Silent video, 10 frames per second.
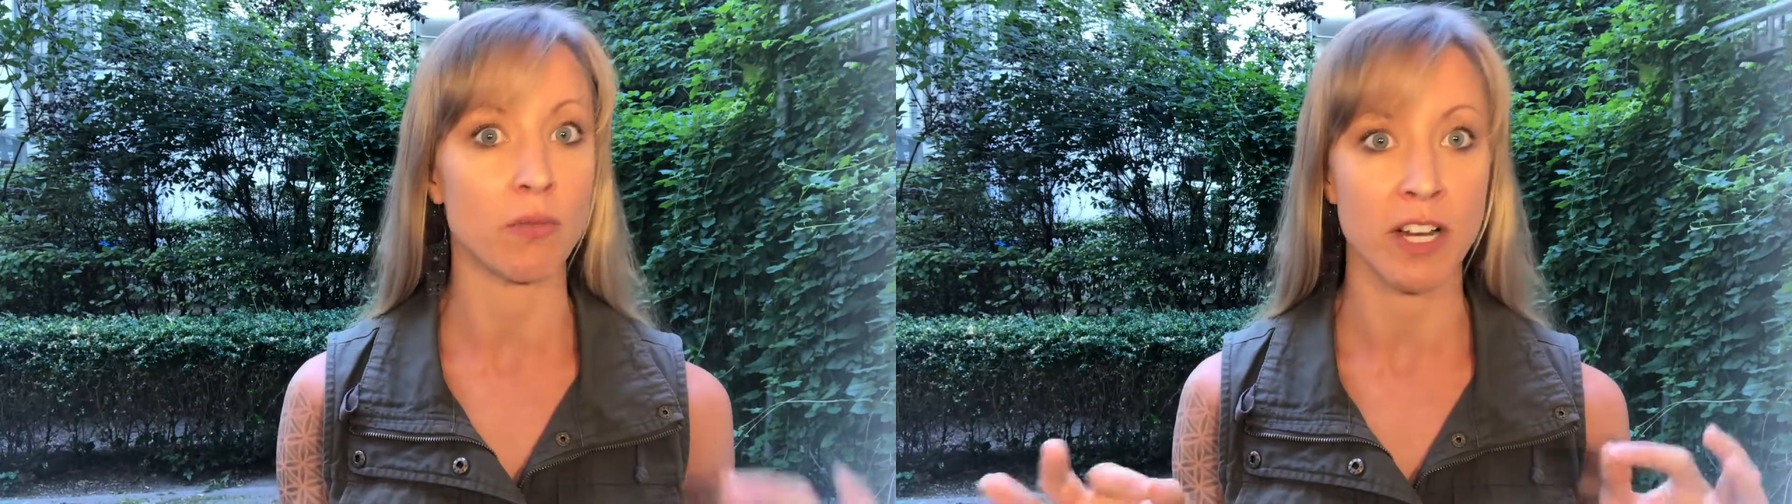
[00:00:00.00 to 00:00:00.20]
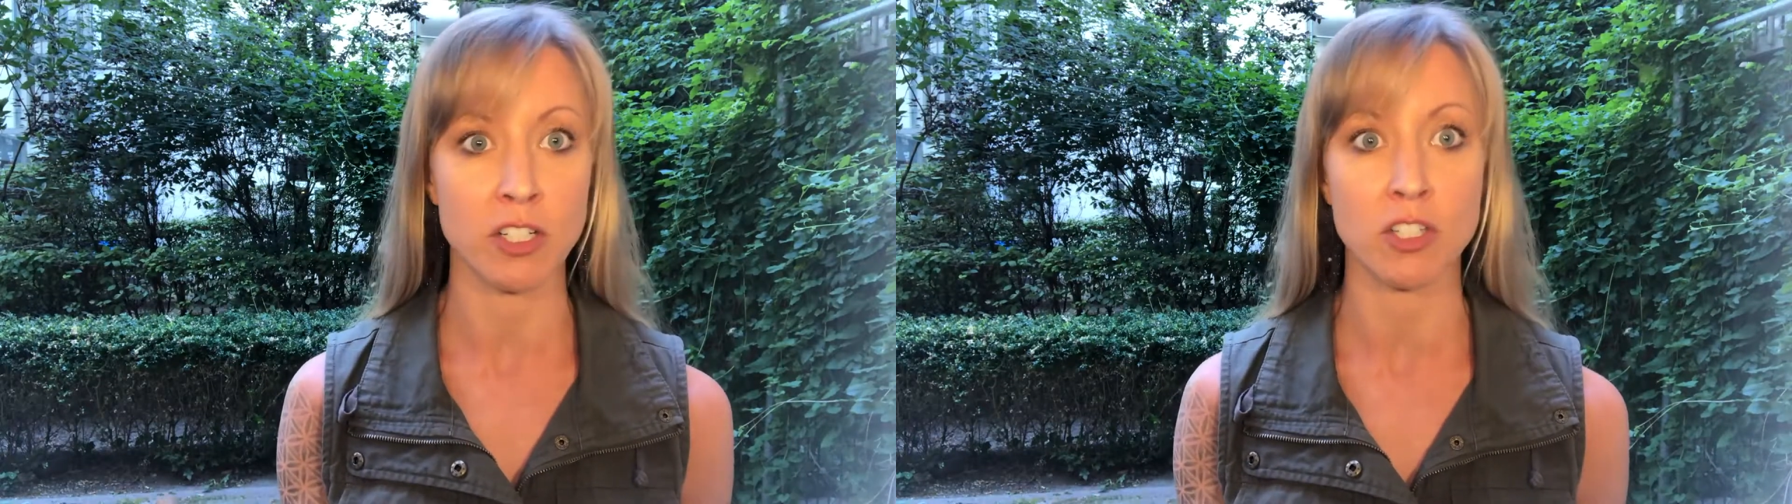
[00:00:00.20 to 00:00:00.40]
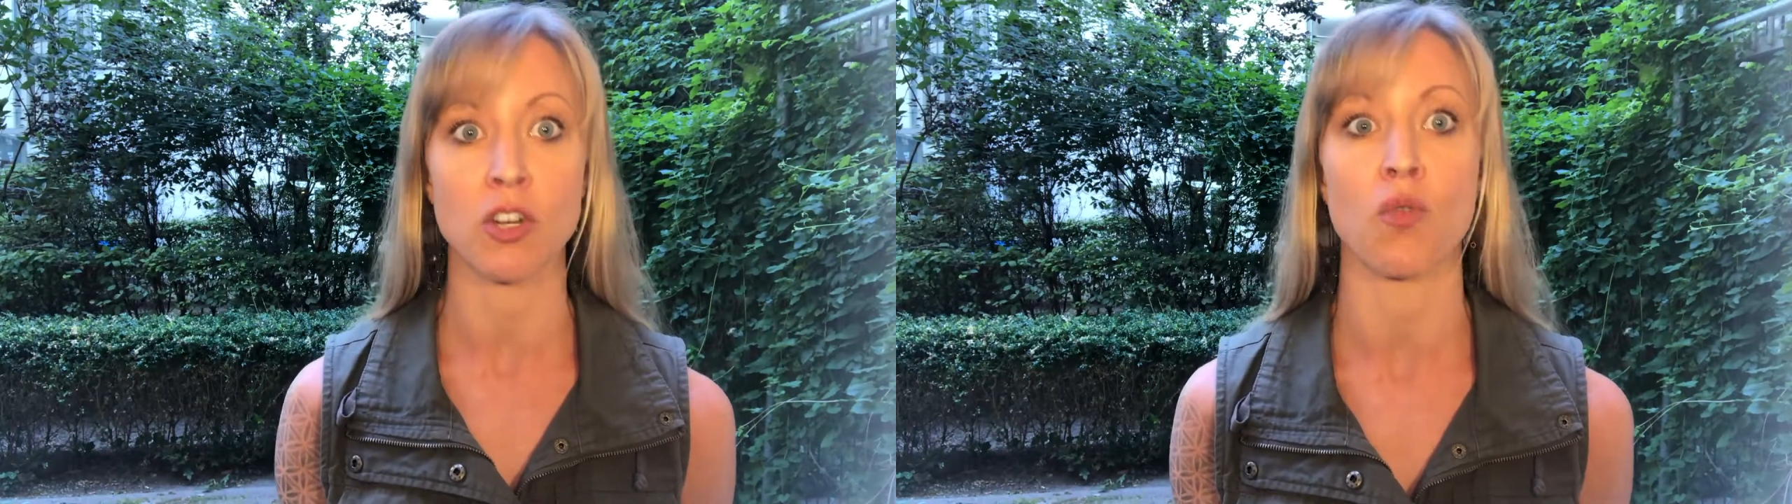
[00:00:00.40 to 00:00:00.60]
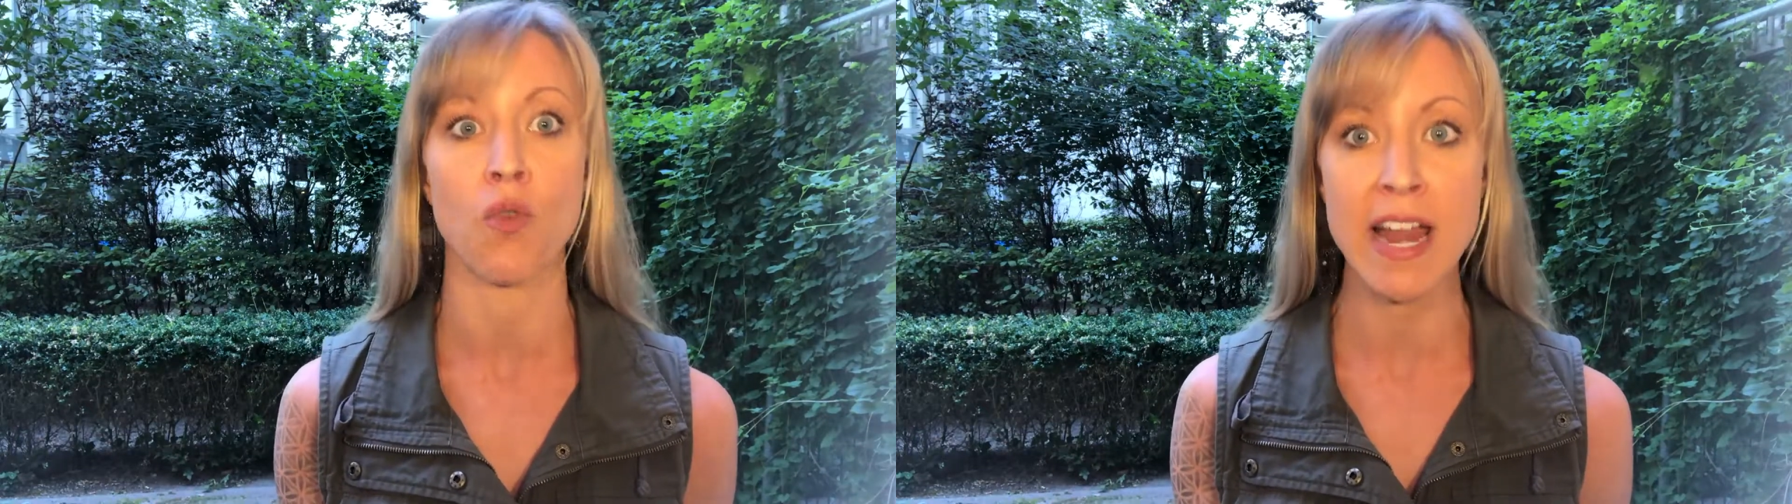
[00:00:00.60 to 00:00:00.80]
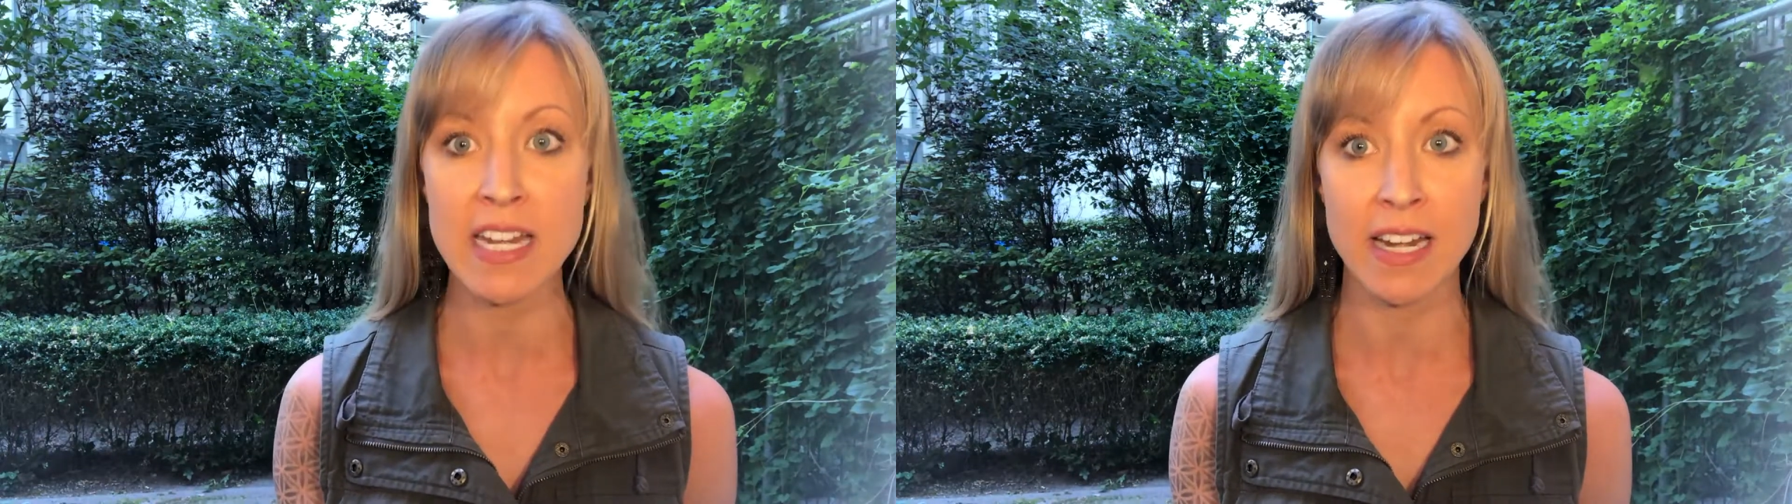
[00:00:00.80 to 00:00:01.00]
register
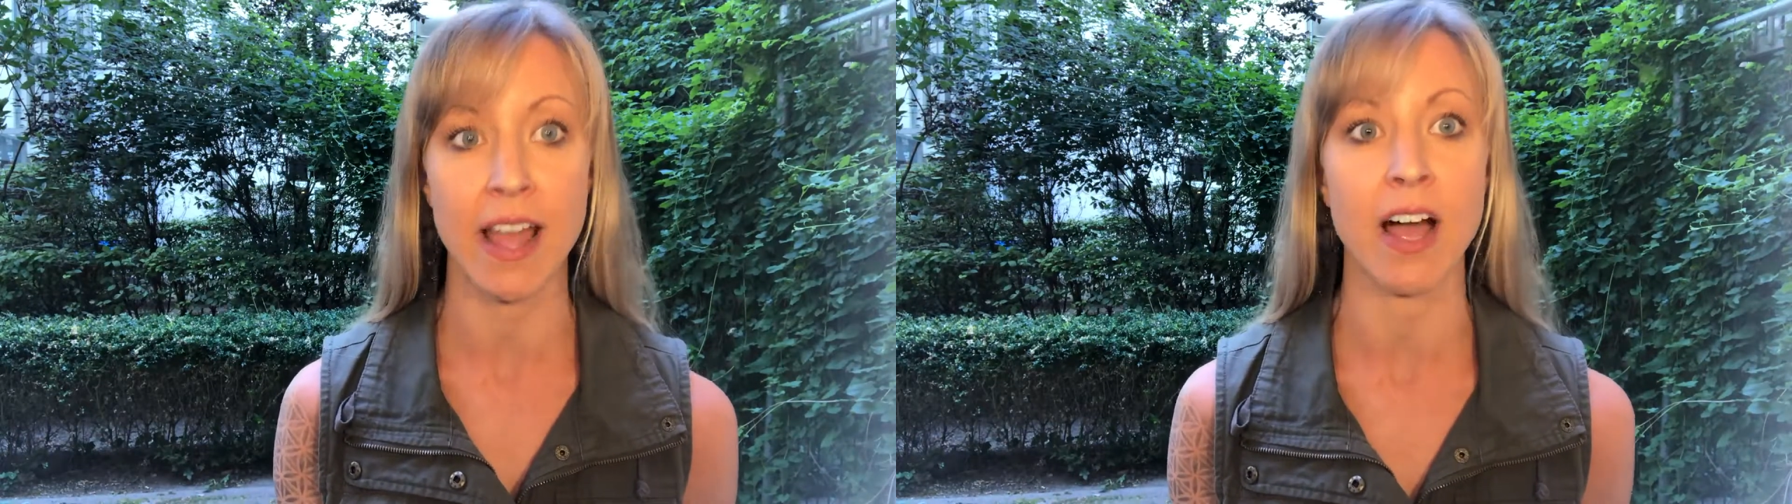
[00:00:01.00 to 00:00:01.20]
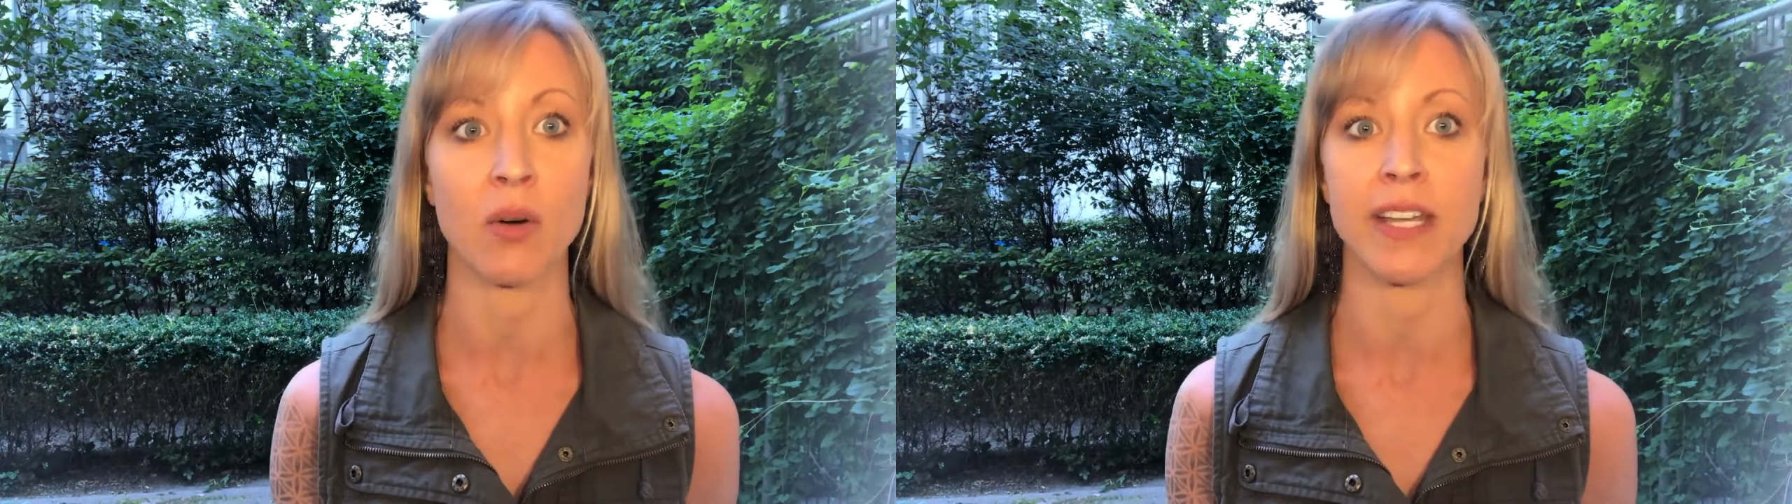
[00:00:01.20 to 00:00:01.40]
right now.